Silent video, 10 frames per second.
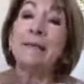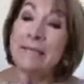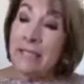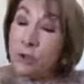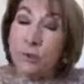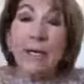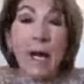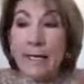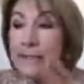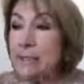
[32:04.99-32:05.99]
These are
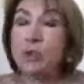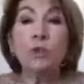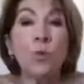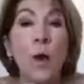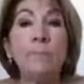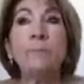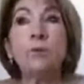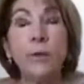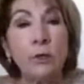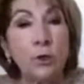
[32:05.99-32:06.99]
the ideas you want
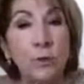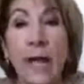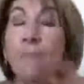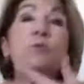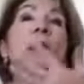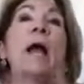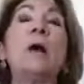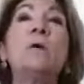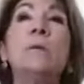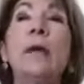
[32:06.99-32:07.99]
between after
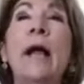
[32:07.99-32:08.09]
our